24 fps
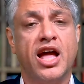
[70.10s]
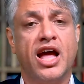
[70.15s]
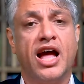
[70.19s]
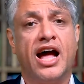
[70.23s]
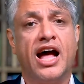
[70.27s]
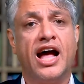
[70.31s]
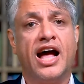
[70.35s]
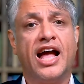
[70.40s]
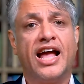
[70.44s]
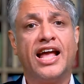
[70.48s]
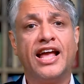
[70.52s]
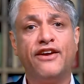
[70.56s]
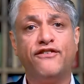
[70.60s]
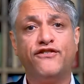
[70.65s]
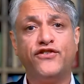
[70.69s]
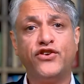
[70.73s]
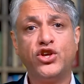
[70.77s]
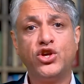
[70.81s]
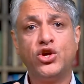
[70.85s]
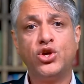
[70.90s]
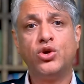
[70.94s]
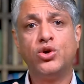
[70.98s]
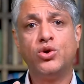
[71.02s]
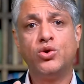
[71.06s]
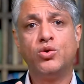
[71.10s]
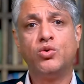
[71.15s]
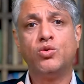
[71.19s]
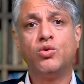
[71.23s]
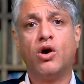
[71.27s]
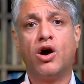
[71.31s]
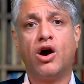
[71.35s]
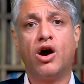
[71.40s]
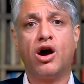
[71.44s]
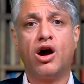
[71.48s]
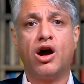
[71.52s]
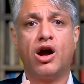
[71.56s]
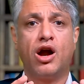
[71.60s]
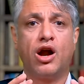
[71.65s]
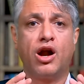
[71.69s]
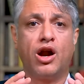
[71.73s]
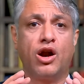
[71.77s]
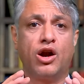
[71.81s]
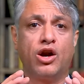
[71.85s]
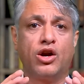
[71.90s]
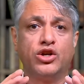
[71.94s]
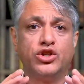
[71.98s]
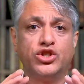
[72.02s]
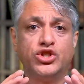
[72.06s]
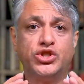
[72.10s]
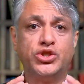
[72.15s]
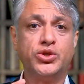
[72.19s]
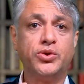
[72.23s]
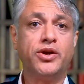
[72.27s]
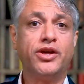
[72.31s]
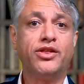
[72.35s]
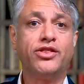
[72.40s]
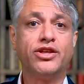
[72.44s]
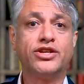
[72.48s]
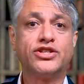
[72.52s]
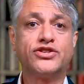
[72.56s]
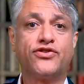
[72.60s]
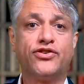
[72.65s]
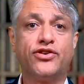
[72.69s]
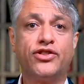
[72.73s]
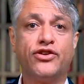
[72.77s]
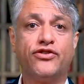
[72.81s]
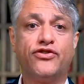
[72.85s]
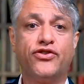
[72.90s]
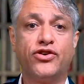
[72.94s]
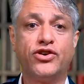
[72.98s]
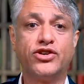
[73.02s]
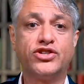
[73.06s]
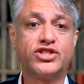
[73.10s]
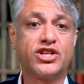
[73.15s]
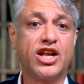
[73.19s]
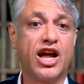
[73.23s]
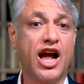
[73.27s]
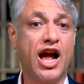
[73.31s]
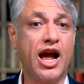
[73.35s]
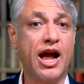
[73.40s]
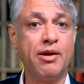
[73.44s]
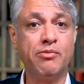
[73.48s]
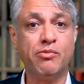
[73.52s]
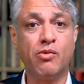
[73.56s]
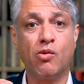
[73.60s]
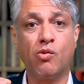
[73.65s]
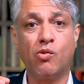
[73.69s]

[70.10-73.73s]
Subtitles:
If you are doing this for the first time,